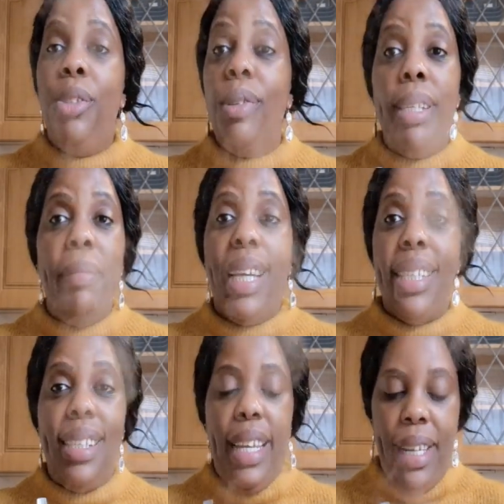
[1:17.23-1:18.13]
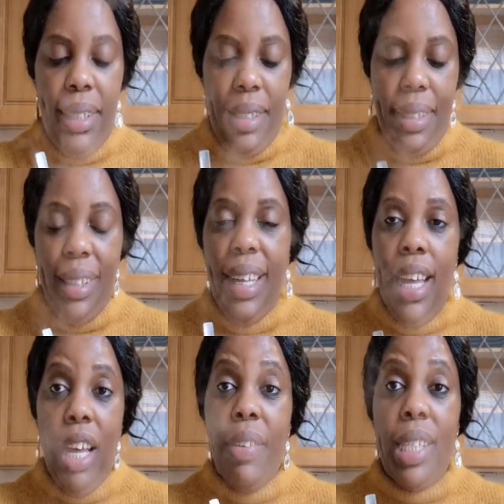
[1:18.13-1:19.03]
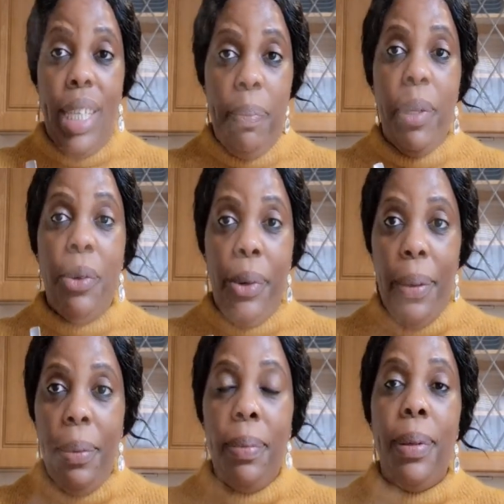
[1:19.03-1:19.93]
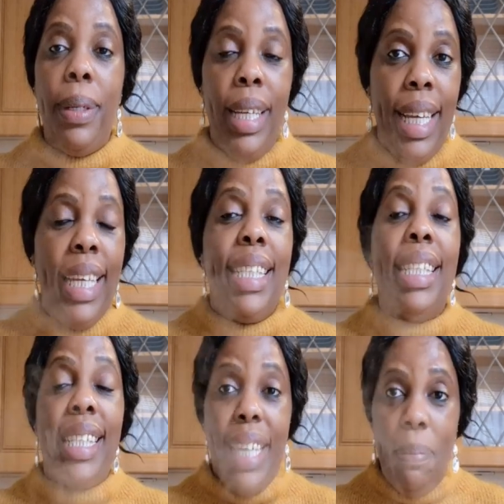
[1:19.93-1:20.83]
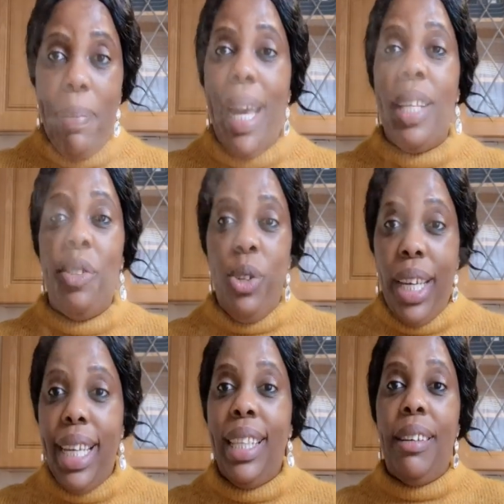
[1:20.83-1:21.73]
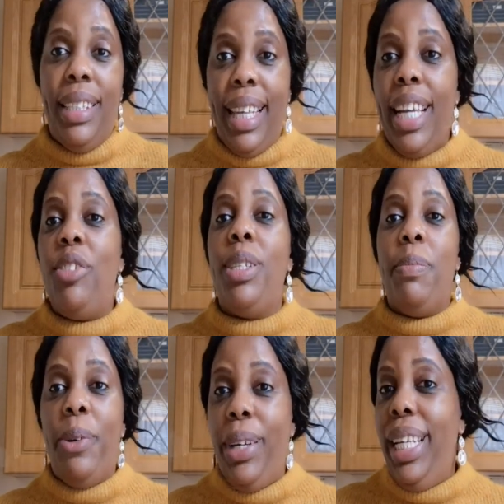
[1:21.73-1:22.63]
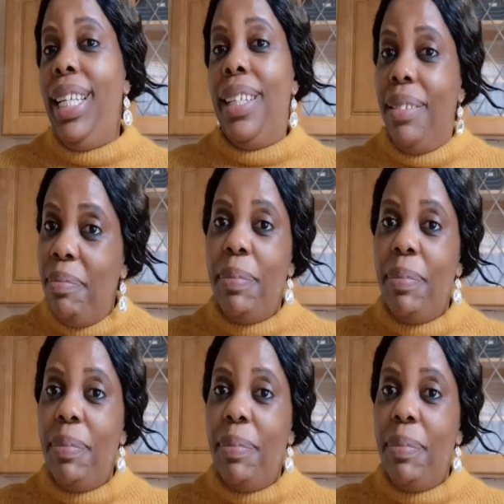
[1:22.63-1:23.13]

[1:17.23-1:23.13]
do some exercise. Have a skipping rope. Skip as the kettle is boiling.